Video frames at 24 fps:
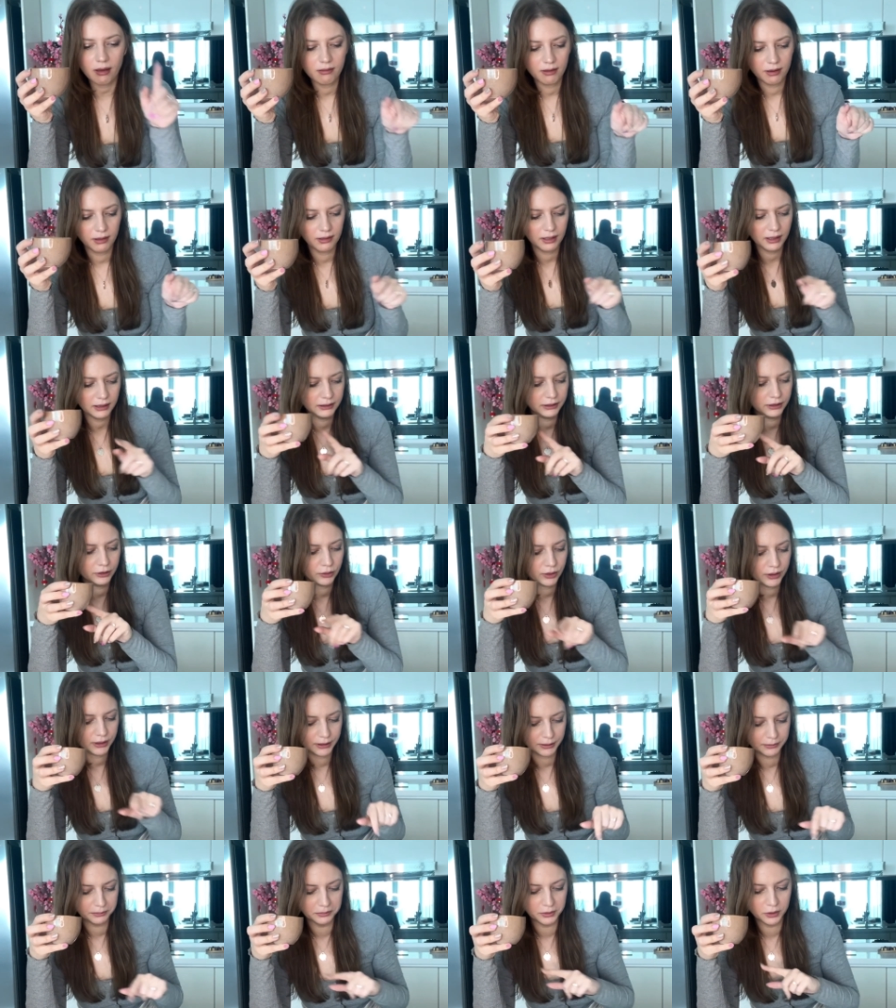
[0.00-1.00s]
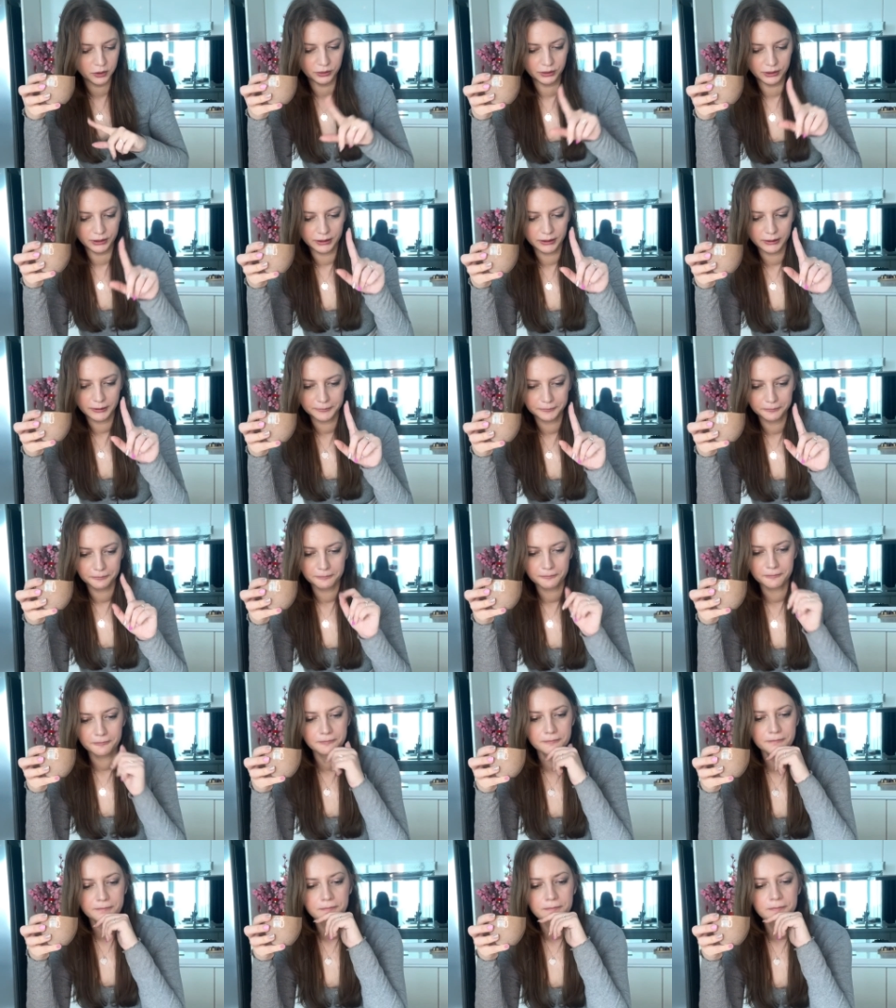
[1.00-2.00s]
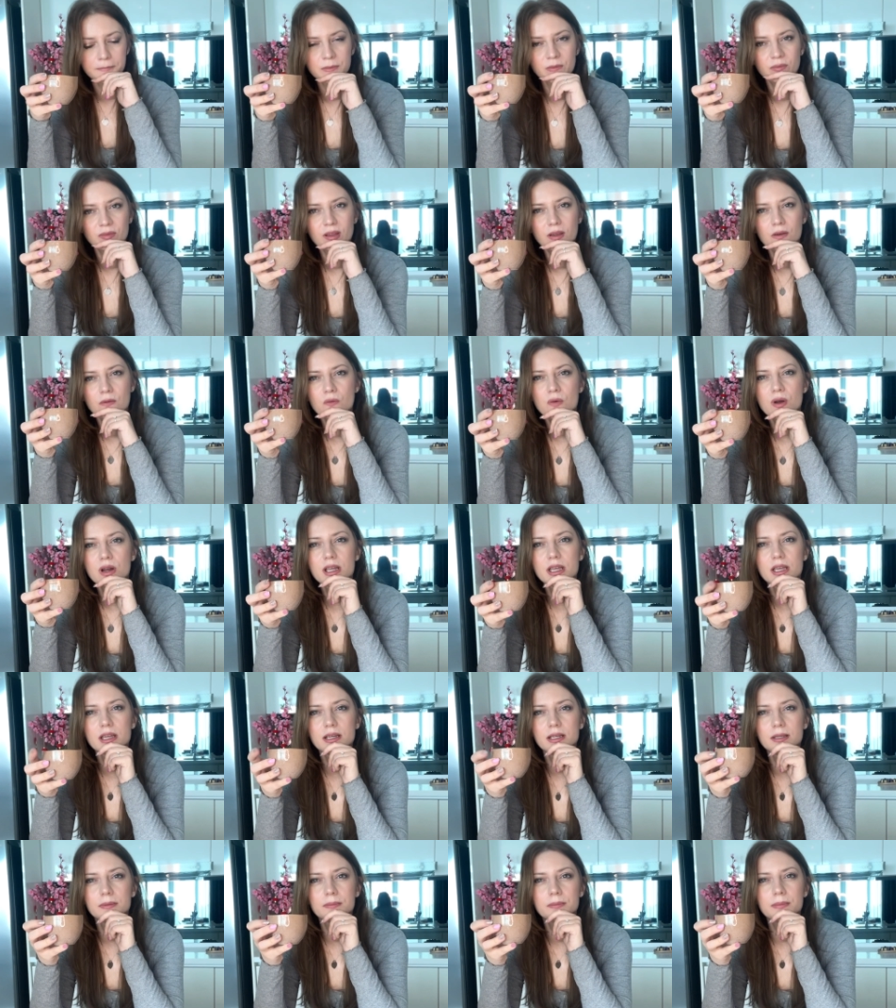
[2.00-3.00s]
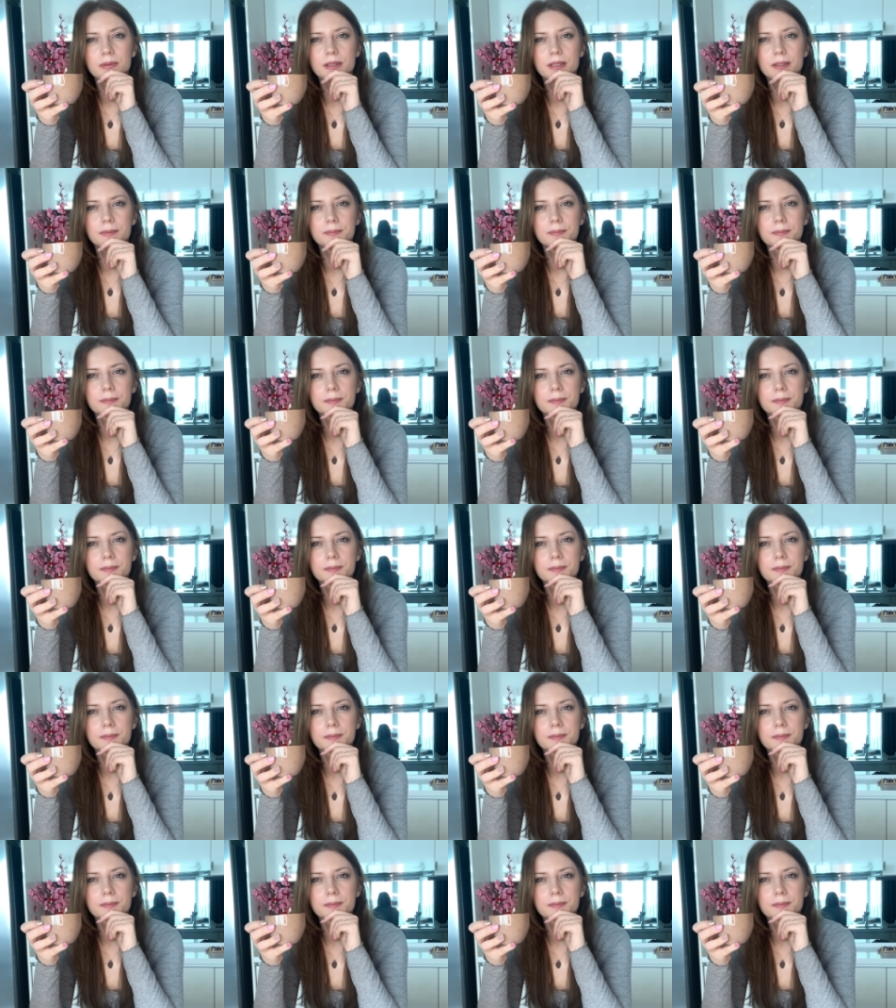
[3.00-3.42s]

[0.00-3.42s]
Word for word: like this one the most. What can it be?